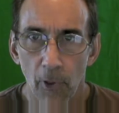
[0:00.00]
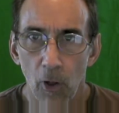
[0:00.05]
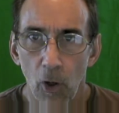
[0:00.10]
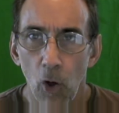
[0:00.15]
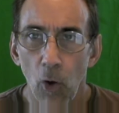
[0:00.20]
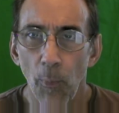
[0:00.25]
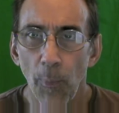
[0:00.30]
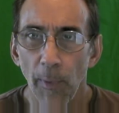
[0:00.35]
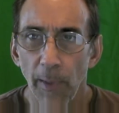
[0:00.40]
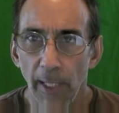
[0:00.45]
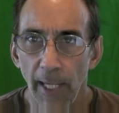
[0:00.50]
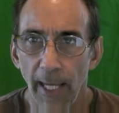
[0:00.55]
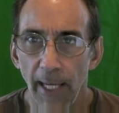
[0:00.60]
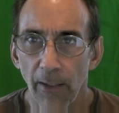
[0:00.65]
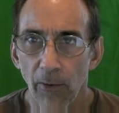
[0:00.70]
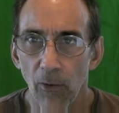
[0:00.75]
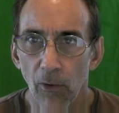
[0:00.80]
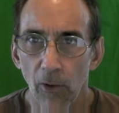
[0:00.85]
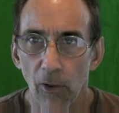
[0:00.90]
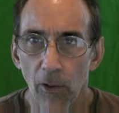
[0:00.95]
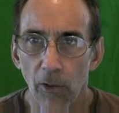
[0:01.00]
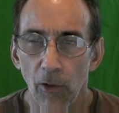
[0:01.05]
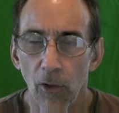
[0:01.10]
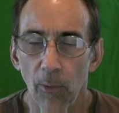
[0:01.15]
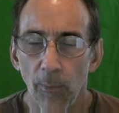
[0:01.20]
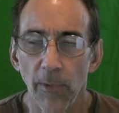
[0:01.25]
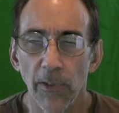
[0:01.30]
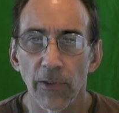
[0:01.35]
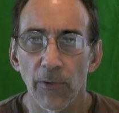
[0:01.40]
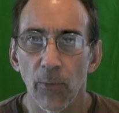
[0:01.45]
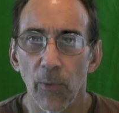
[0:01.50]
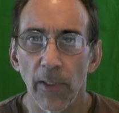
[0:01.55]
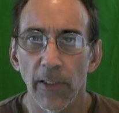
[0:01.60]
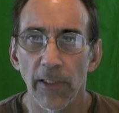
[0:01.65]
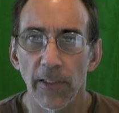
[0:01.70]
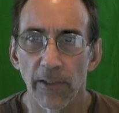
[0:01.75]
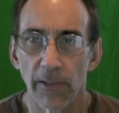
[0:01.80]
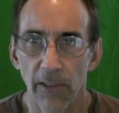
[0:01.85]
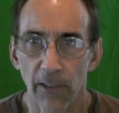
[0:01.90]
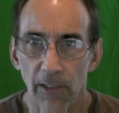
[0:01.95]
Open angle glaucoma is the one
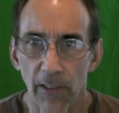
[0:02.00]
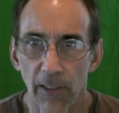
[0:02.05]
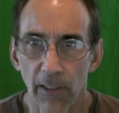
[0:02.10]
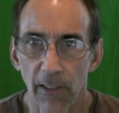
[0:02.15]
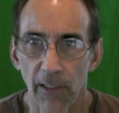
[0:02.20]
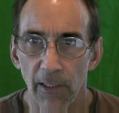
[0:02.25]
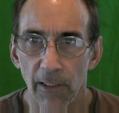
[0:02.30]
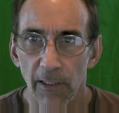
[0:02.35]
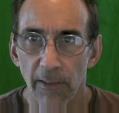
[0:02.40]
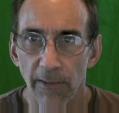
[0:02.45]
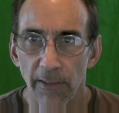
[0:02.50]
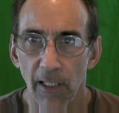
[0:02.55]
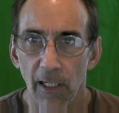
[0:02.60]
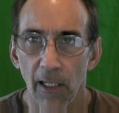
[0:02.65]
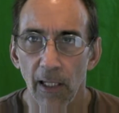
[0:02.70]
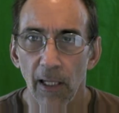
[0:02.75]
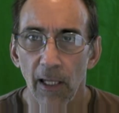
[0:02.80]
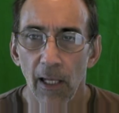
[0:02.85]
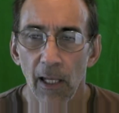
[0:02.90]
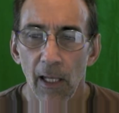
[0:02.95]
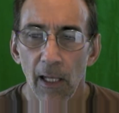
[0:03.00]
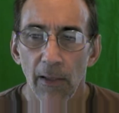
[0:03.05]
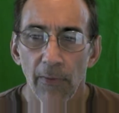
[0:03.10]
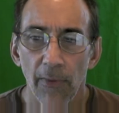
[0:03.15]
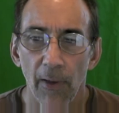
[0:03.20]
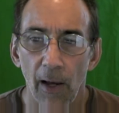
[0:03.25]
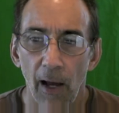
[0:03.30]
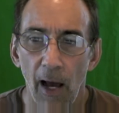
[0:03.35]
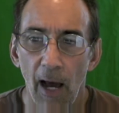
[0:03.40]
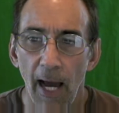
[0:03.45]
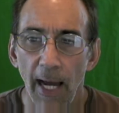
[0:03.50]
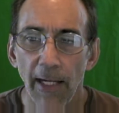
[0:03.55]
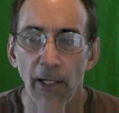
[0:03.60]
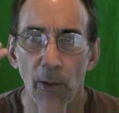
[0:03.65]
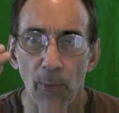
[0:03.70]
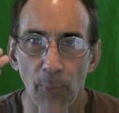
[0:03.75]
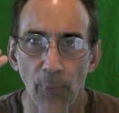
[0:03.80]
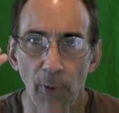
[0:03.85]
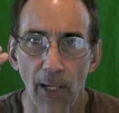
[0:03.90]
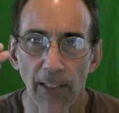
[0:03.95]
that's the
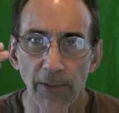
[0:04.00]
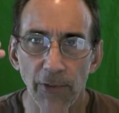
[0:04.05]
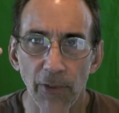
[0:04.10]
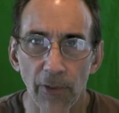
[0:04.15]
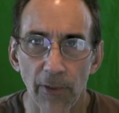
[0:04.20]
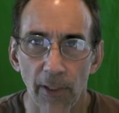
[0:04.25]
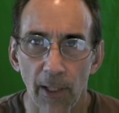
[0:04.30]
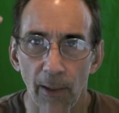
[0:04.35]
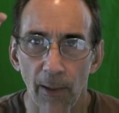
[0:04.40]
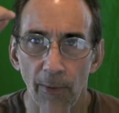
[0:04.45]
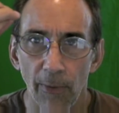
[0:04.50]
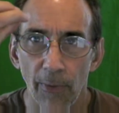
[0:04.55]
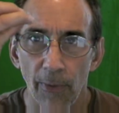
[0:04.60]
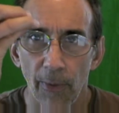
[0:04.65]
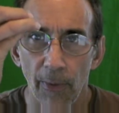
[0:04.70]
higher pressure, the